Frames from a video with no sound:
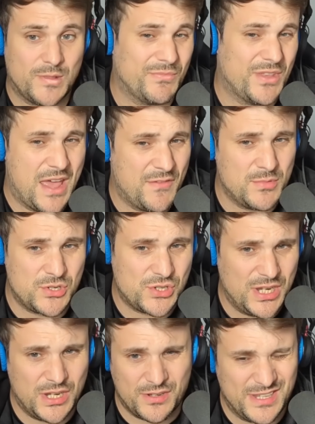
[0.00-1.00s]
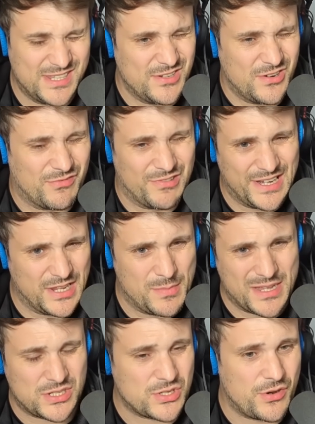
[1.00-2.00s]
heavy machine gun is not really the
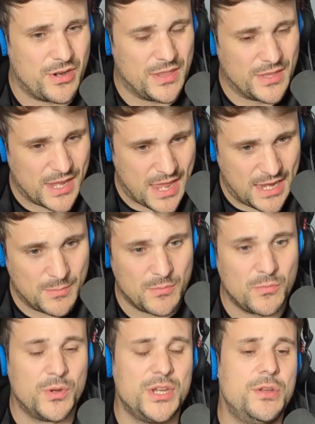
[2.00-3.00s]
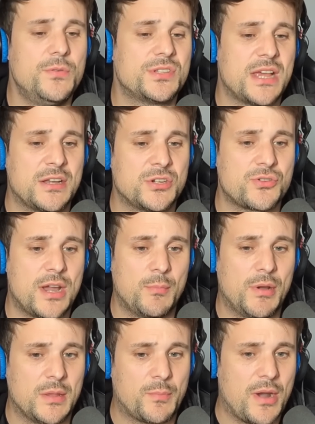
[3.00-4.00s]
best turret in the game. We use that to try and
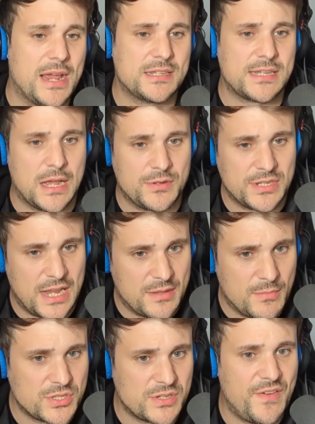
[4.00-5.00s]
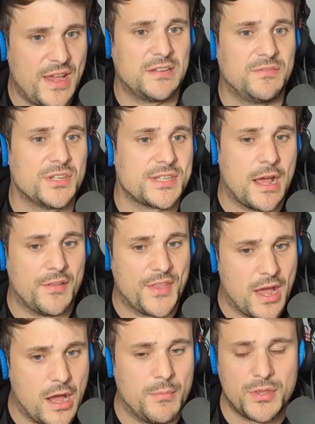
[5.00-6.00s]
bring the price down to get the most effectiveness out of the
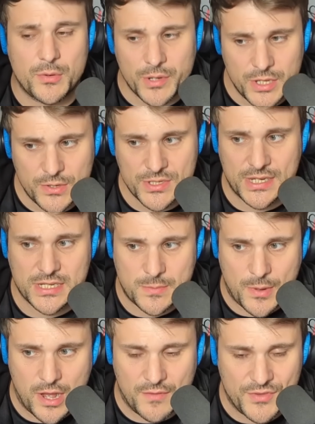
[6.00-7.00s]
armor that we're using as a part of the